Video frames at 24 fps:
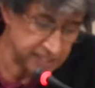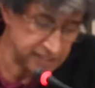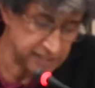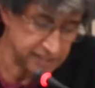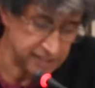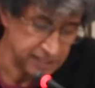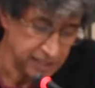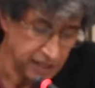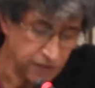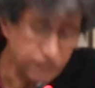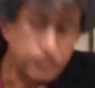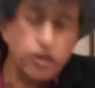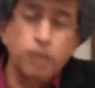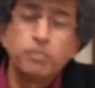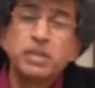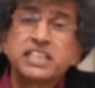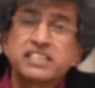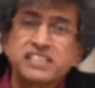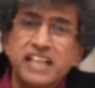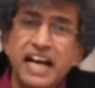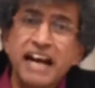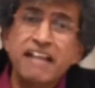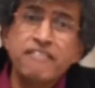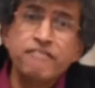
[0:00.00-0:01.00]
is from a
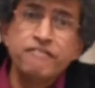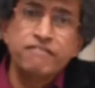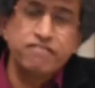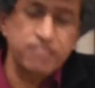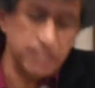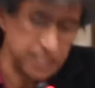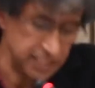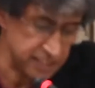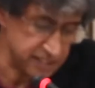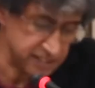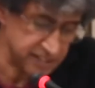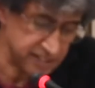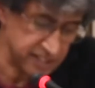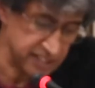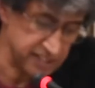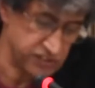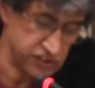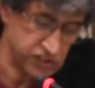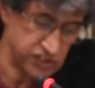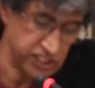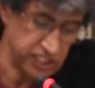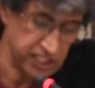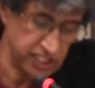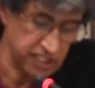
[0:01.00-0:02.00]
triumphalist
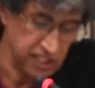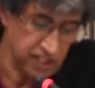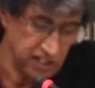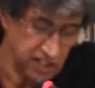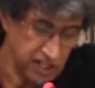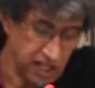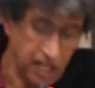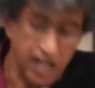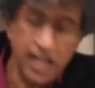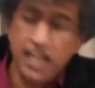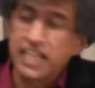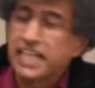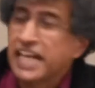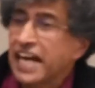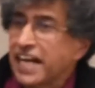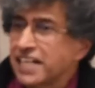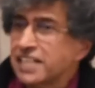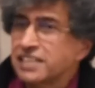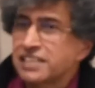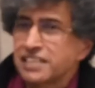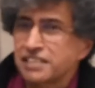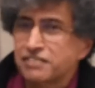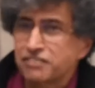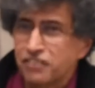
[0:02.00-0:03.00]
history, a
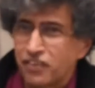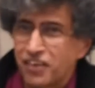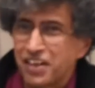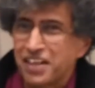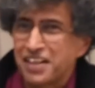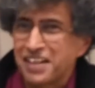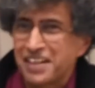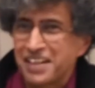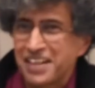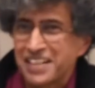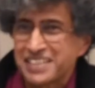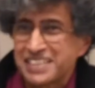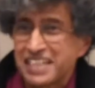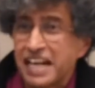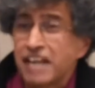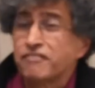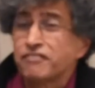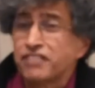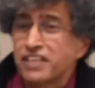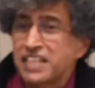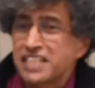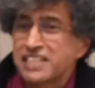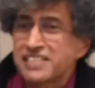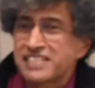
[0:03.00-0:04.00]
narrative,
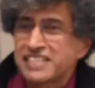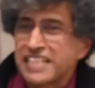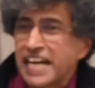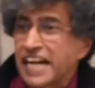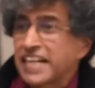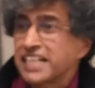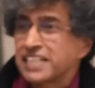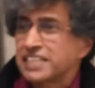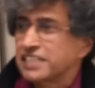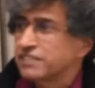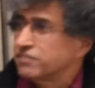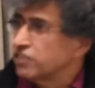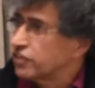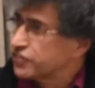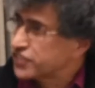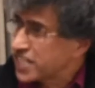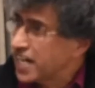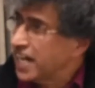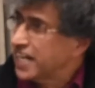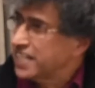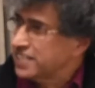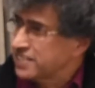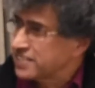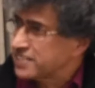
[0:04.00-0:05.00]
triumphalist narrative of
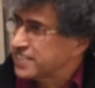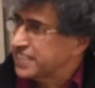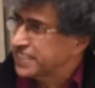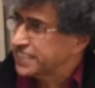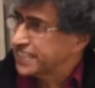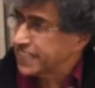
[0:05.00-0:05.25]
science and